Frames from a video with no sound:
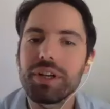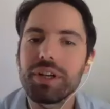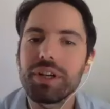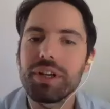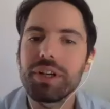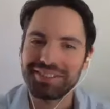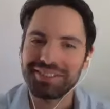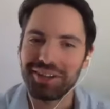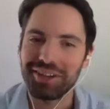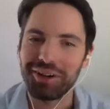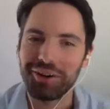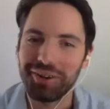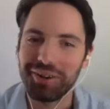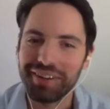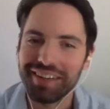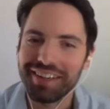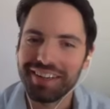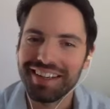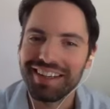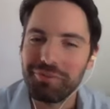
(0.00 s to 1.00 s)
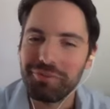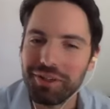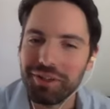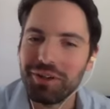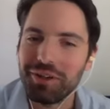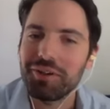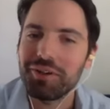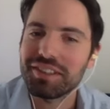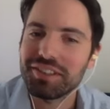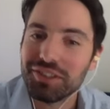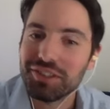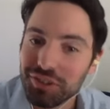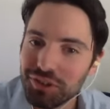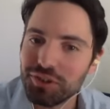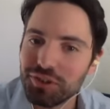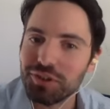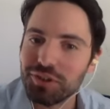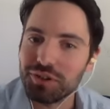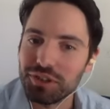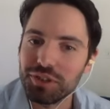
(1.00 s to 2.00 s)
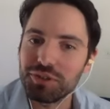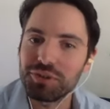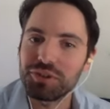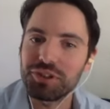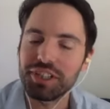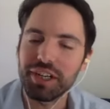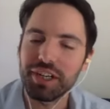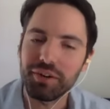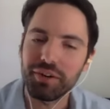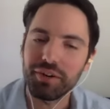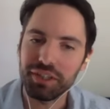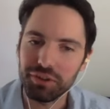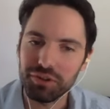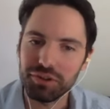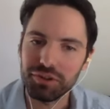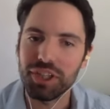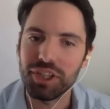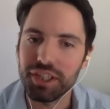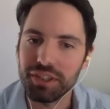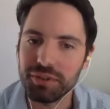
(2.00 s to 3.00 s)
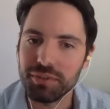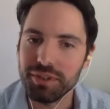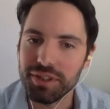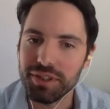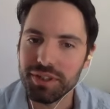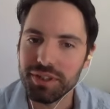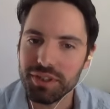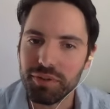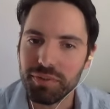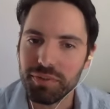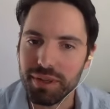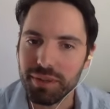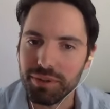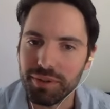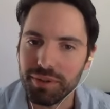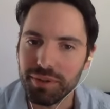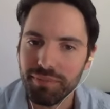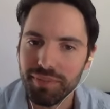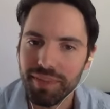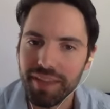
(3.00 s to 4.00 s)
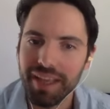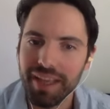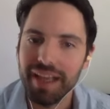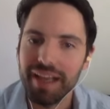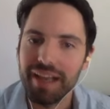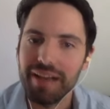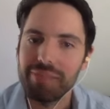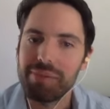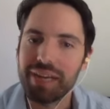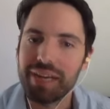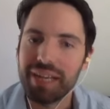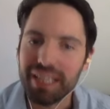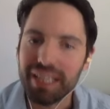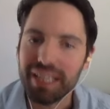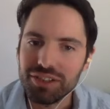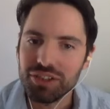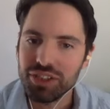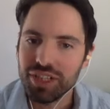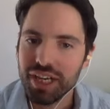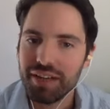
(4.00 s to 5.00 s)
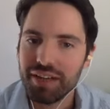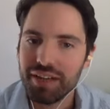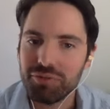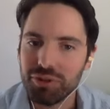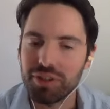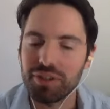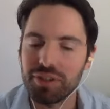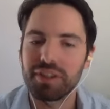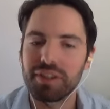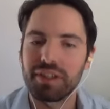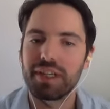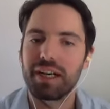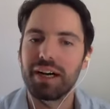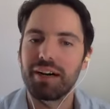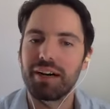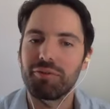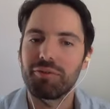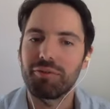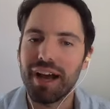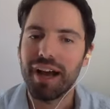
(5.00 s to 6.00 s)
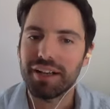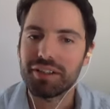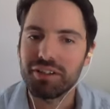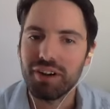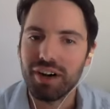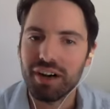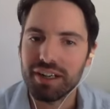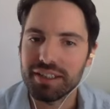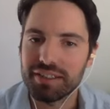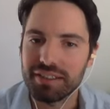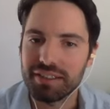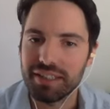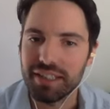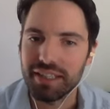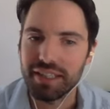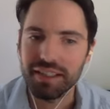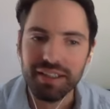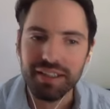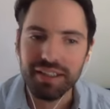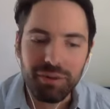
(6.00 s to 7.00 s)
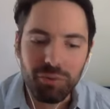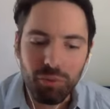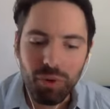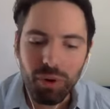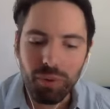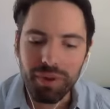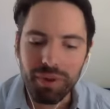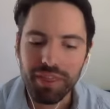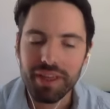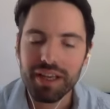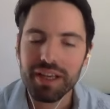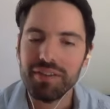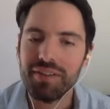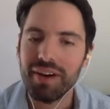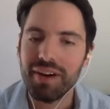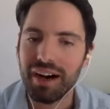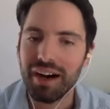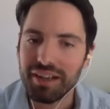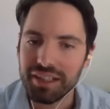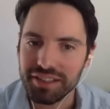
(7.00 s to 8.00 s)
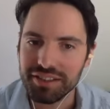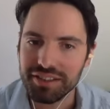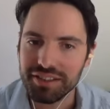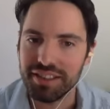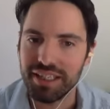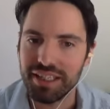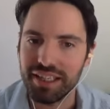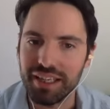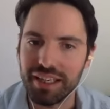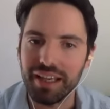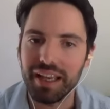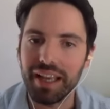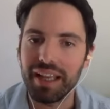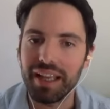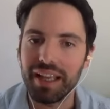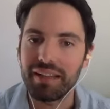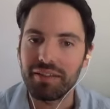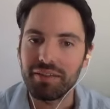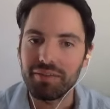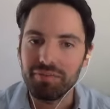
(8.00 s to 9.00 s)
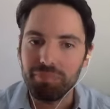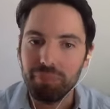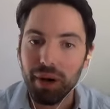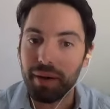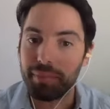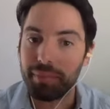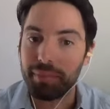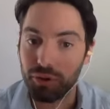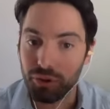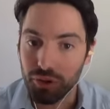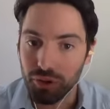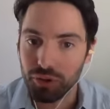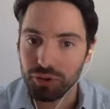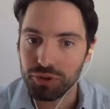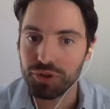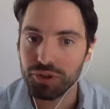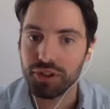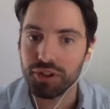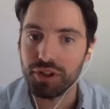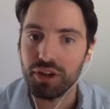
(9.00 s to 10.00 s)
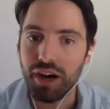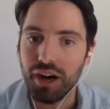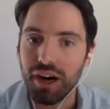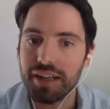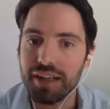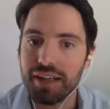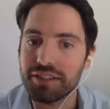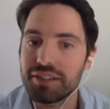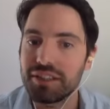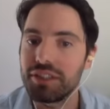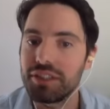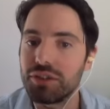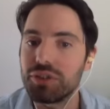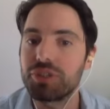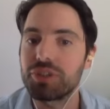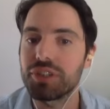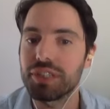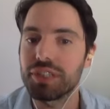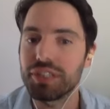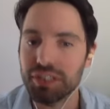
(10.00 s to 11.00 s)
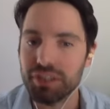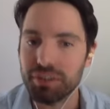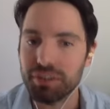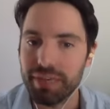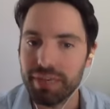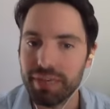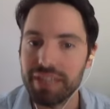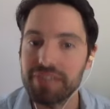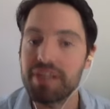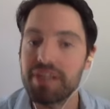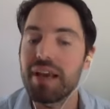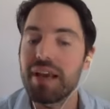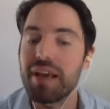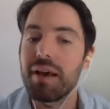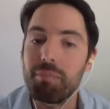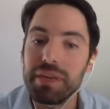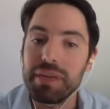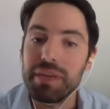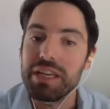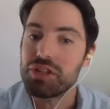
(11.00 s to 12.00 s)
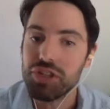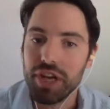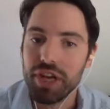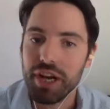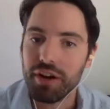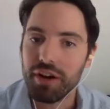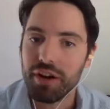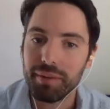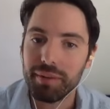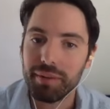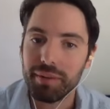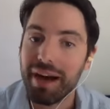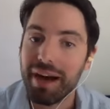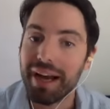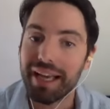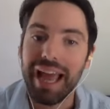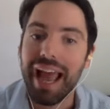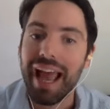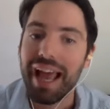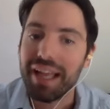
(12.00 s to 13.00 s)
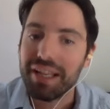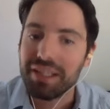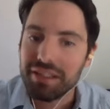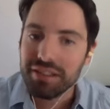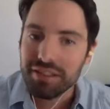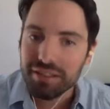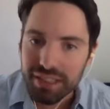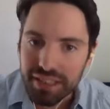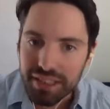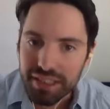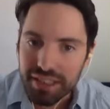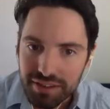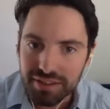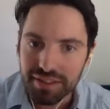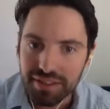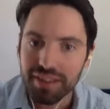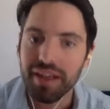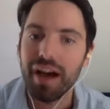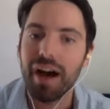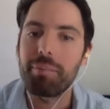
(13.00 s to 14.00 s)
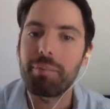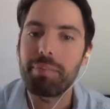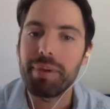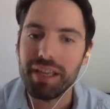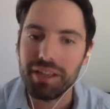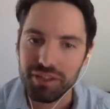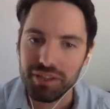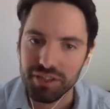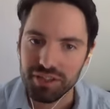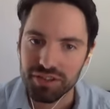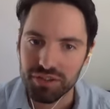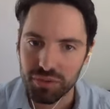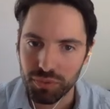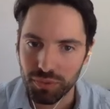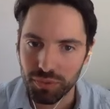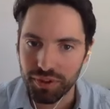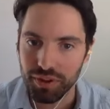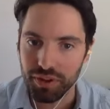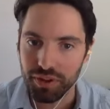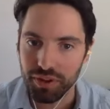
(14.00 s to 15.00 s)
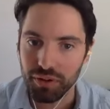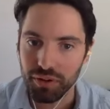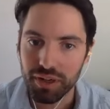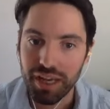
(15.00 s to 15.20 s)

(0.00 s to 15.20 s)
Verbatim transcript: Well, we don't exclude, so we don't exclude you sharing your judgments with people, but in general, Radical Honesty, when we think of honesty in popular culture and all, honesty usually just means me sharing my endless opinions with you.